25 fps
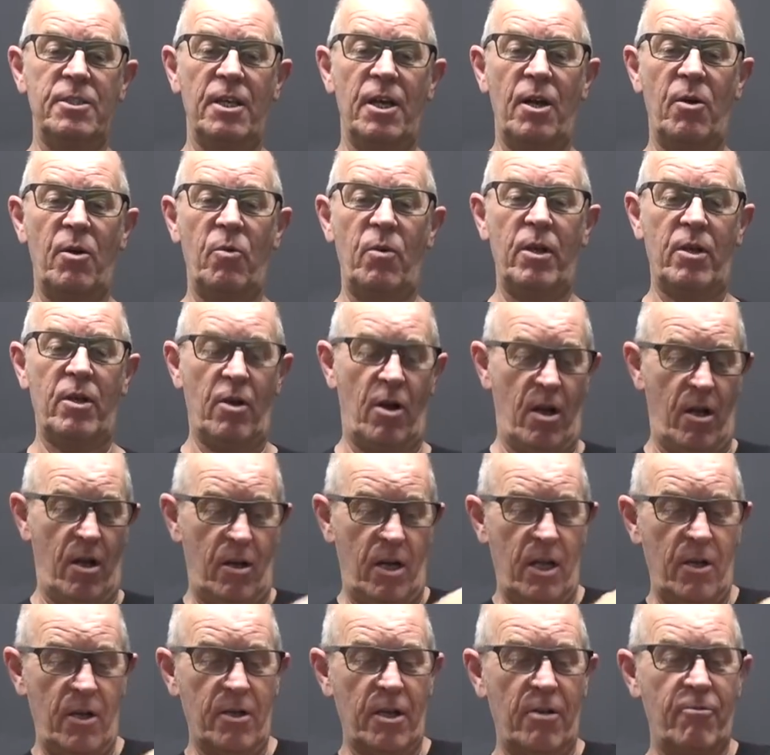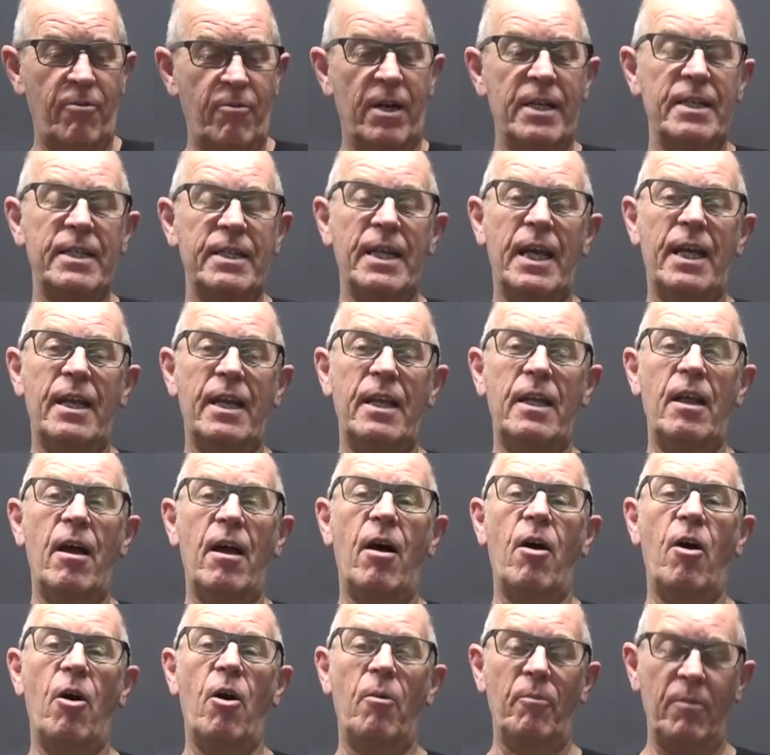we've got our logo running down the
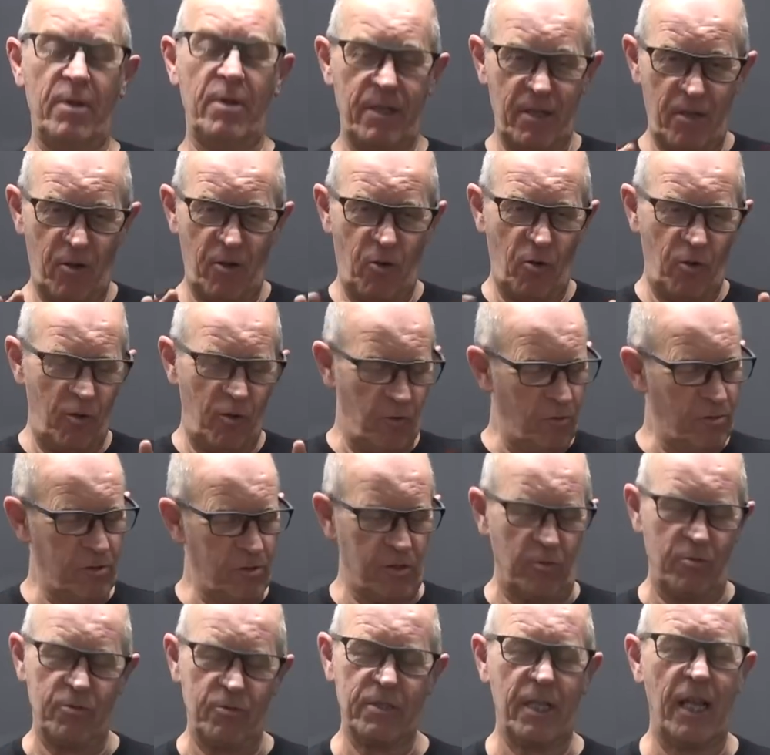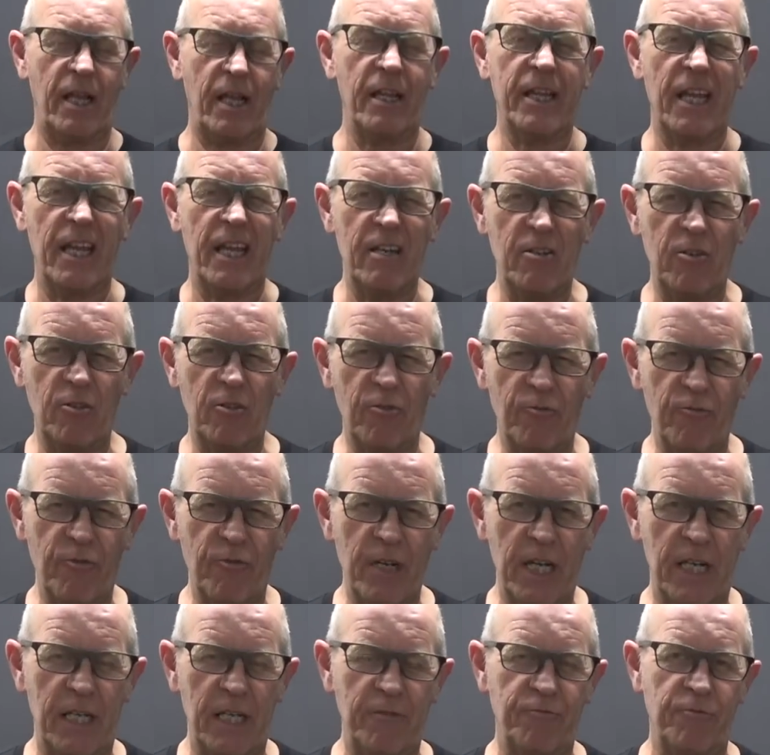arm, all sorts. They look
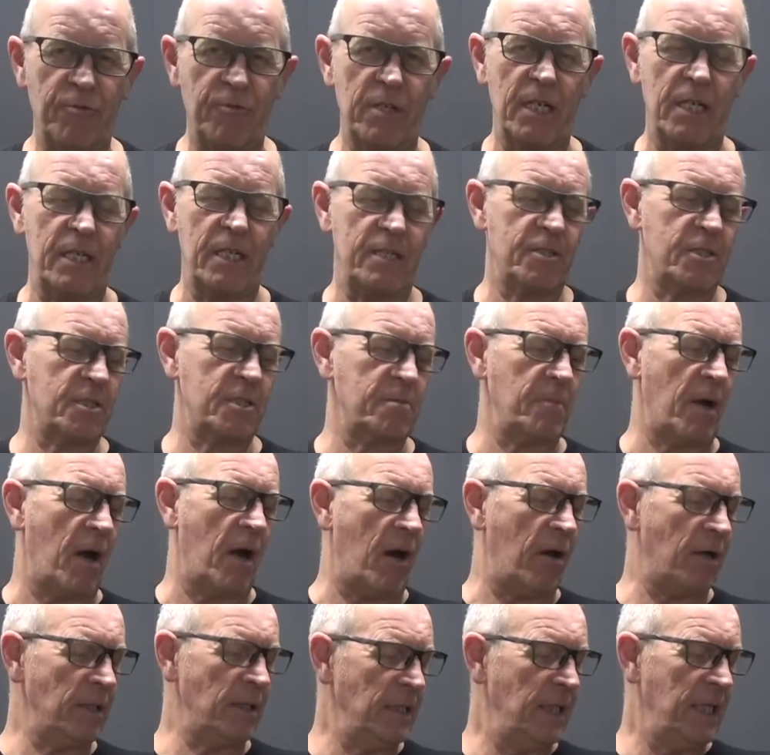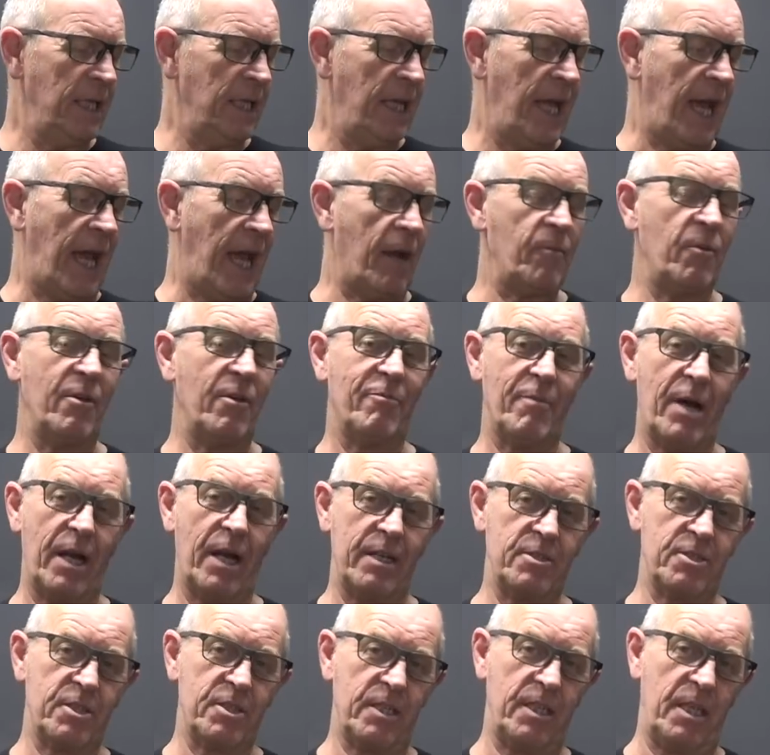really, really smart. And we've
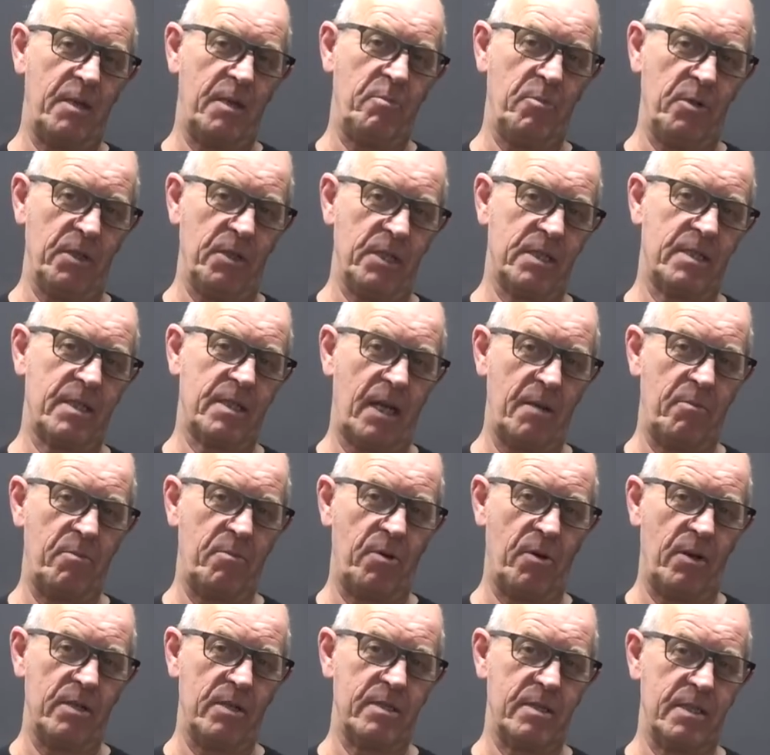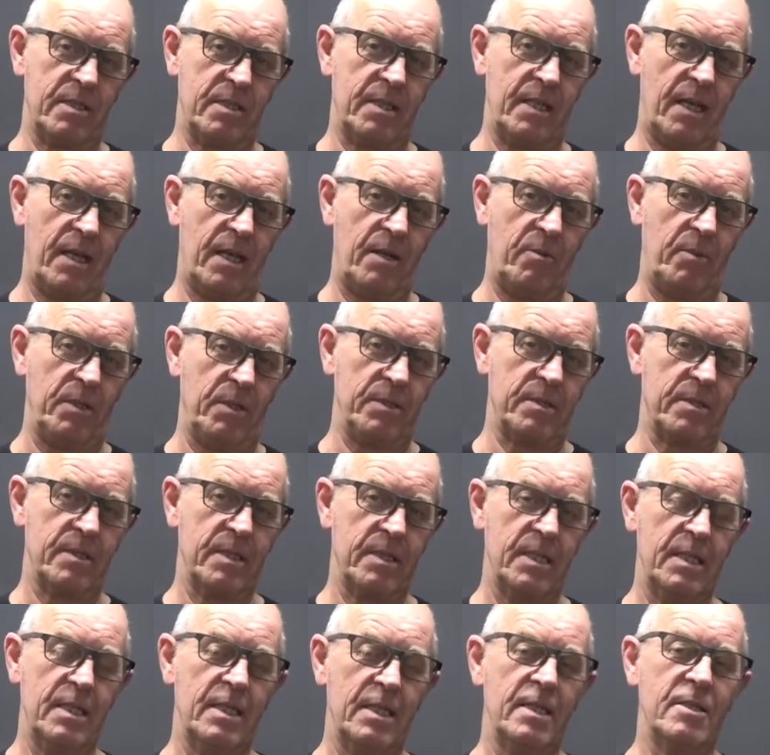managed to keep them at the same price as the other ones.
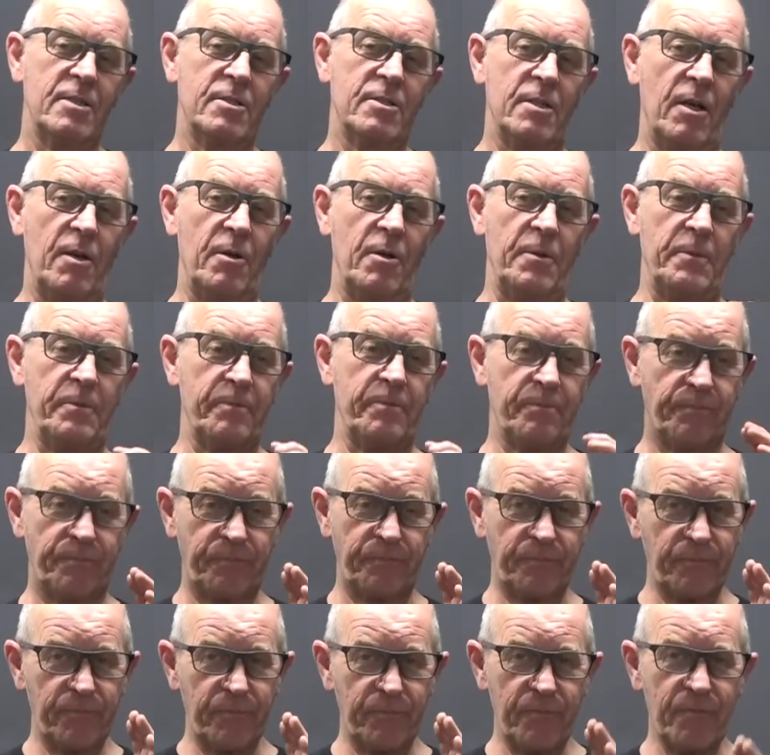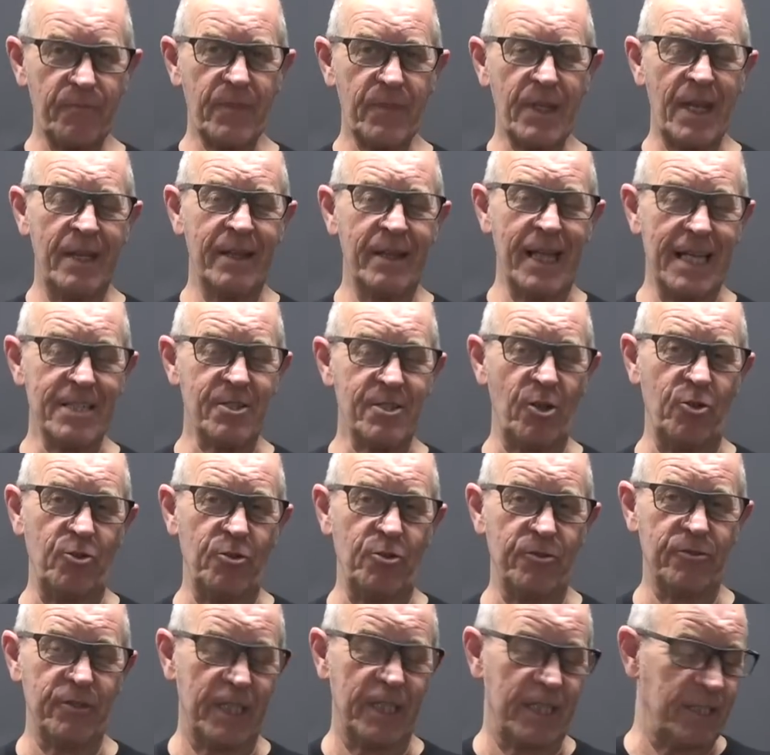So that's a good
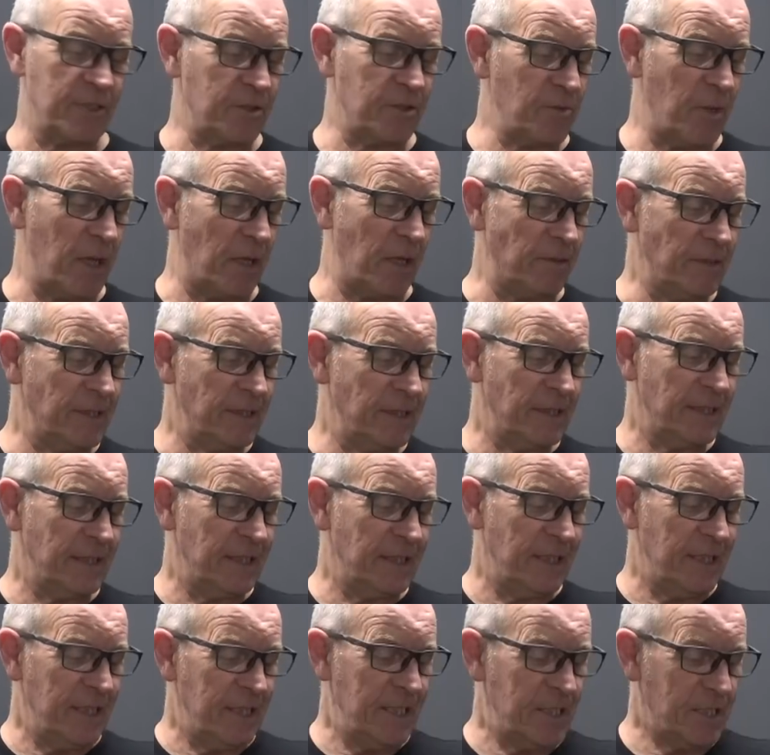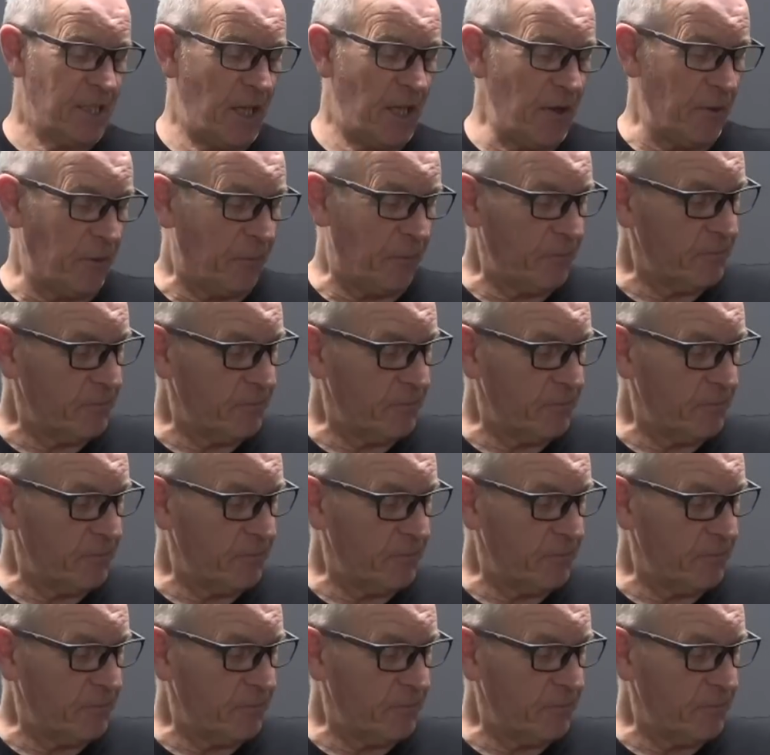thing as well. So